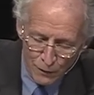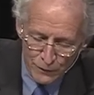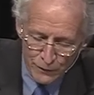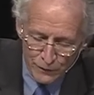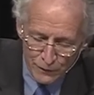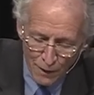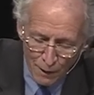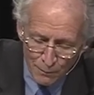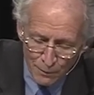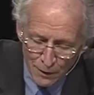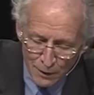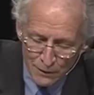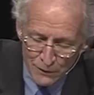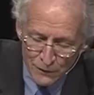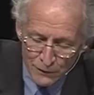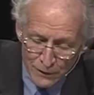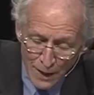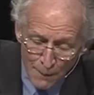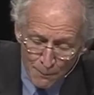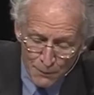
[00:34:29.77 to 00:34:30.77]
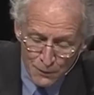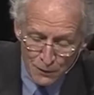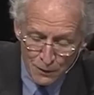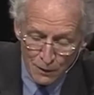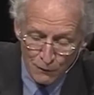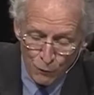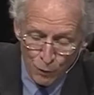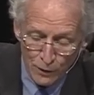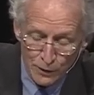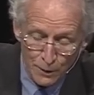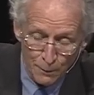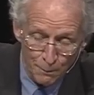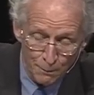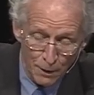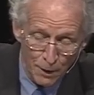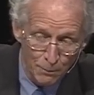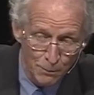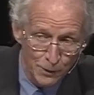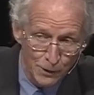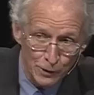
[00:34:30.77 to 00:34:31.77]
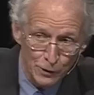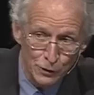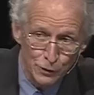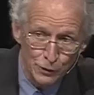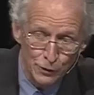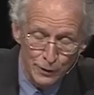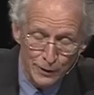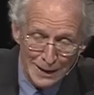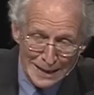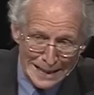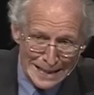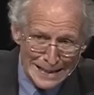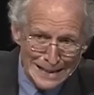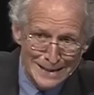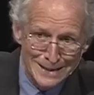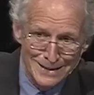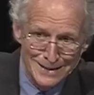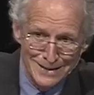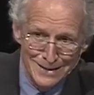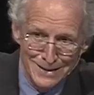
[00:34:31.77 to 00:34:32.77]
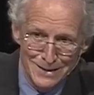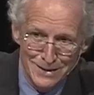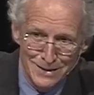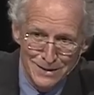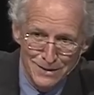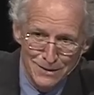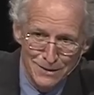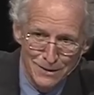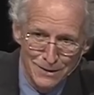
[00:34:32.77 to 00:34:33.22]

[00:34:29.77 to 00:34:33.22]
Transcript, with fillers: some conception of what the public good is